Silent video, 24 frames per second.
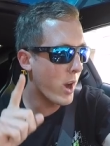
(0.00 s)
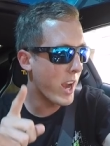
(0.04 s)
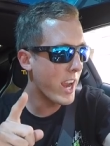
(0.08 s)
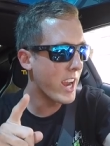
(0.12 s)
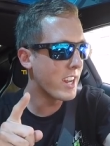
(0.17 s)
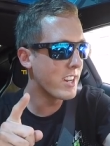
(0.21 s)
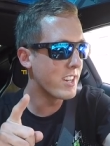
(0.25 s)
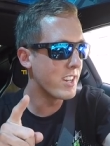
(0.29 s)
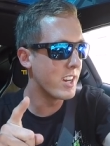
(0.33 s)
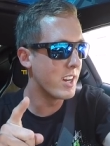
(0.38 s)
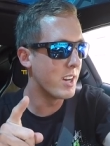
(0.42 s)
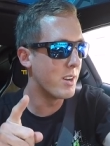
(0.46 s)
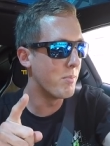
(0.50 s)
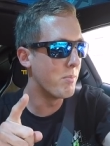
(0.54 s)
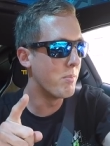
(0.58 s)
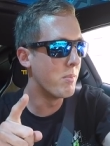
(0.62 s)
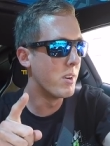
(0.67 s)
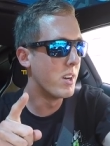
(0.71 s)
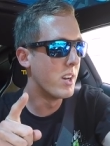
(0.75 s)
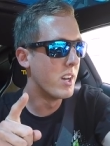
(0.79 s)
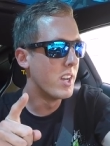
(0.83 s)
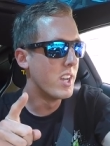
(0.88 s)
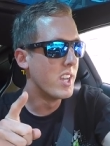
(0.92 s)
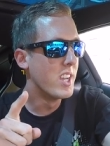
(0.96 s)

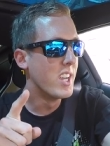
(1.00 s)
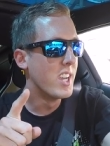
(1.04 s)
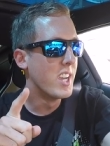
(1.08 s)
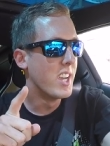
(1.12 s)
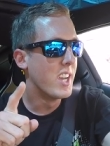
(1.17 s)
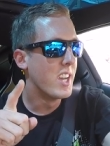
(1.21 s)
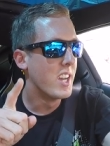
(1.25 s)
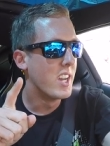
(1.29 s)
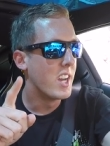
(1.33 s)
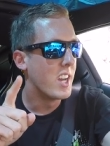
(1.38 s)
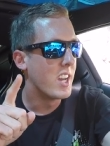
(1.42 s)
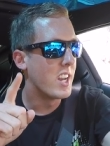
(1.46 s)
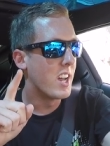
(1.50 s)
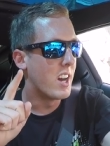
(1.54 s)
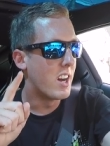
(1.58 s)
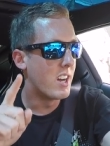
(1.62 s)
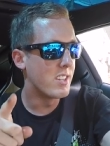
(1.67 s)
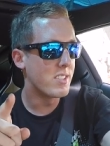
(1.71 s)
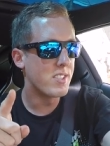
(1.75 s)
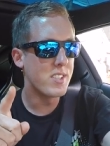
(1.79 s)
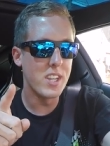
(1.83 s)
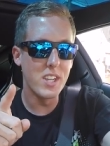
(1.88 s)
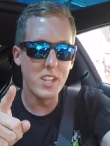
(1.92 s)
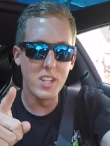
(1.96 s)
random and
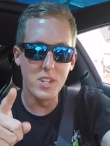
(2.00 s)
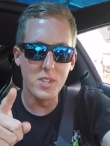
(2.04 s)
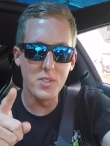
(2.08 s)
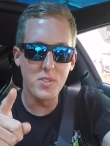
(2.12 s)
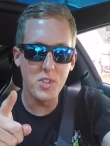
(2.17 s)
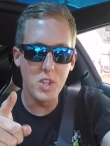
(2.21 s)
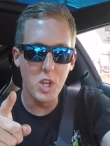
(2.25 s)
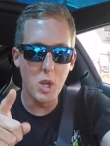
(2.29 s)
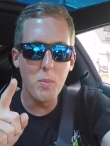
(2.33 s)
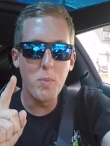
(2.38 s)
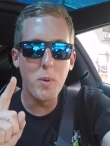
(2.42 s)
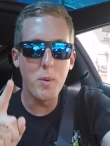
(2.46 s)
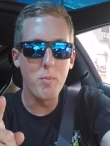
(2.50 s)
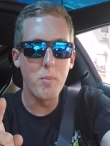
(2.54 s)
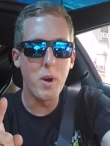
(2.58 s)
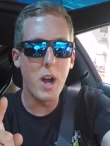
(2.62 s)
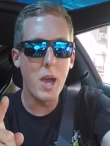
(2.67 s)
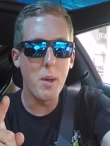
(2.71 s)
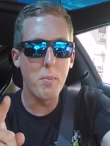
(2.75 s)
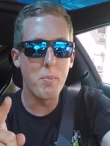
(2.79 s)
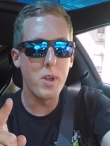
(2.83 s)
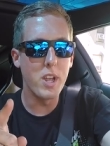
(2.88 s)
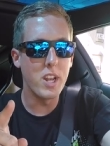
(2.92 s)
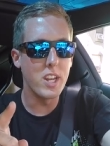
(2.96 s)
honestly a little stupid, in
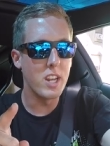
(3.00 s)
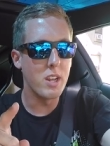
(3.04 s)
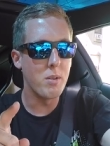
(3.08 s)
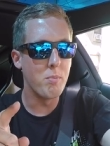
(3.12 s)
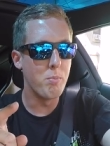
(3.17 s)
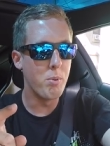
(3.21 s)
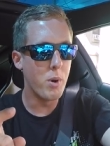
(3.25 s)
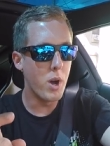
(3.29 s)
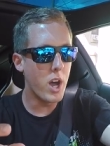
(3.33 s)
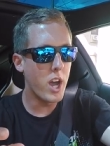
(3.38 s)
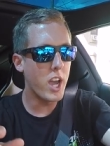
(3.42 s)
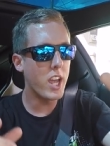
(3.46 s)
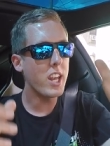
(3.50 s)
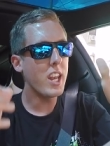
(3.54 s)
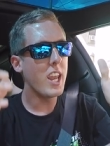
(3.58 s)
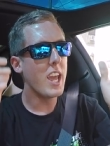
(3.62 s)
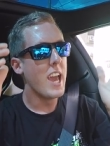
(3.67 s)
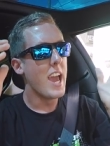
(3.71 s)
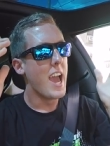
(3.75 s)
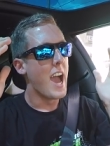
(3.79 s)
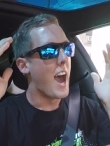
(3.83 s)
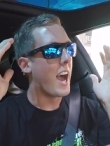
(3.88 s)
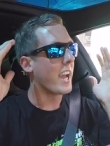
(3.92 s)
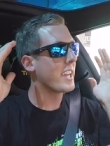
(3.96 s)
my opinion. But
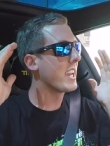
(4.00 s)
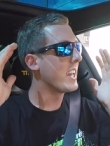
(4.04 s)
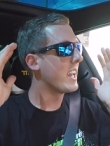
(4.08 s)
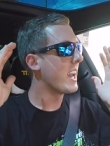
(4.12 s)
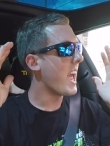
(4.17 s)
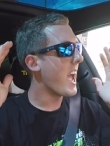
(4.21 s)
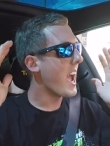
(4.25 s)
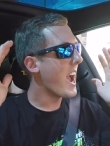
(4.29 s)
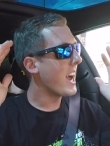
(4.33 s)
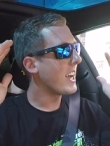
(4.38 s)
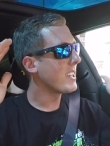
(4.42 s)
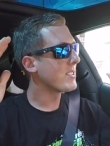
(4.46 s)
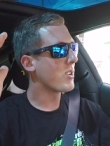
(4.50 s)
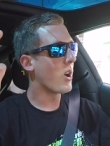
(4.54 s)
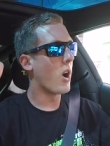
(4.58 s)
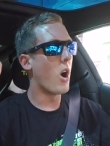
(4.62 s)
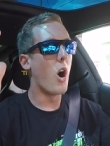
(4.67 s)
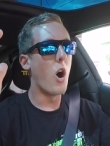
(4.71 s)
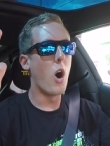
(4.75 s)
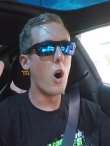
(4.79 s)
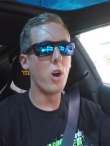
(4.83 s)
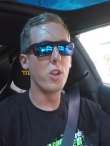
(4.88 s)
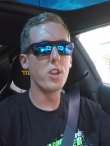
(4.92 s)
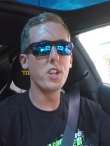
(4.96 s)
I get asked
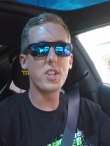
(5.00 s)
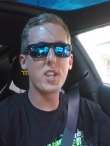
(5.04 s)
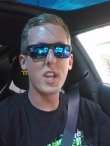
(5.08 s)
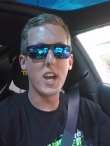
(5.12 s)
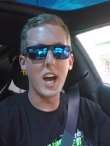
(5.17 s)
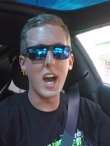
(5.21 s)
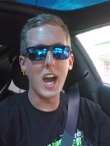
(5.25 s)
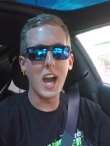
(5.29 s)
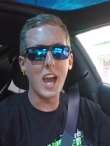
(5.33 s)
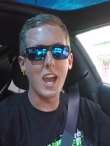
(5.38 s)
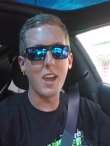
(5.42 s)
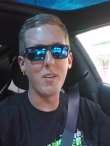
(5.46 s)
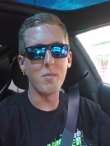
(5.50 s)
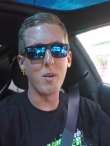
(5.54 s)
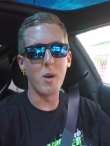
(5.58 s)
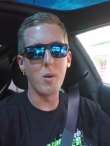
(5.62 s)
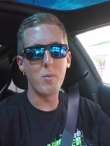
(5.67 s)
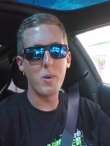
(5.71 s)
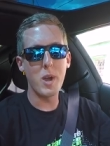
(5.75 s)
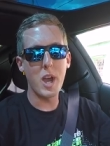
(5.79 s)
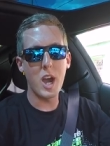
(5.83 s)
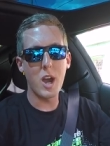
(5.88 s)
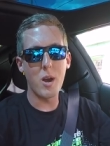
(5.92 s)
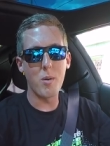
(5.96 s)
all the time
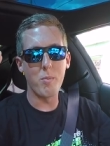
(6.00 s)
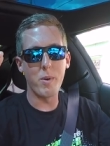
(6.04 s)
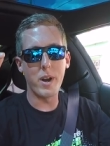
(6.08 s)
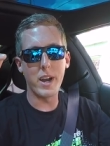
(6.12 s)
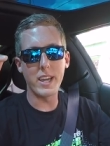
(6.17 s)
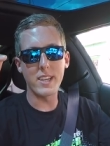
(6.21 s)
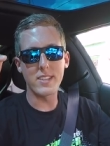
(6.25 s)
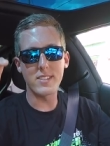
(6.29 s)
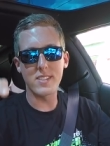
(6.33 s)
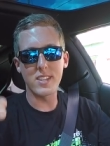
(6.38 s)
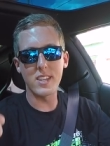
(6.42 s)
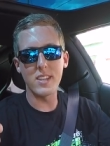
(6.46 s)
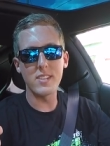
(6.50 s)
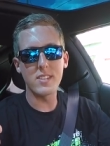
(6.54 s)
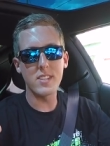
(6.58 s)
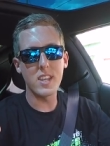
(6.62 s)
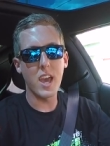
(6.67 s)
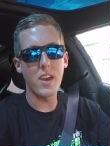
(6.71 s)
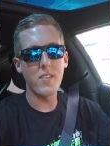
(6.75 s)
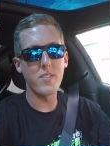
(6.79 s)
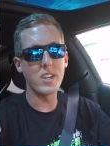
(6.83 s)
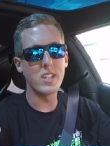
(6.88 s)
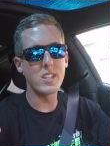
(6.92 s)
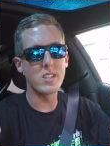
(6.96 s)
about my
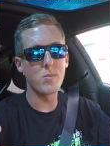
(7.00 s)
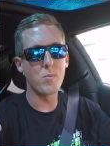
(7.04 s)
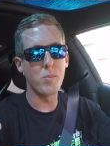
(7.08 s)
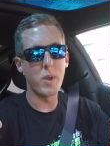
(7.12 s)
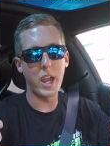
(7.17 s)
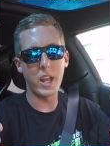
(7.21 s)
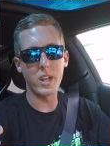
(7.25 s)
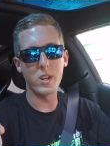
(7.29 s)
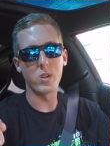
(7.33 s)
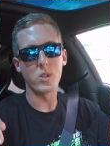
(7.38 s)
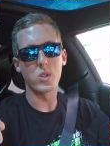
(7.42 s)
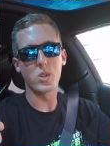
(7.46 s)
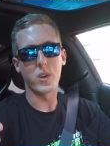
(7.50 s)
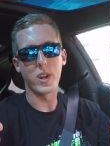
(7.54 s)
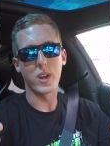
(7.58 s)
C7's manual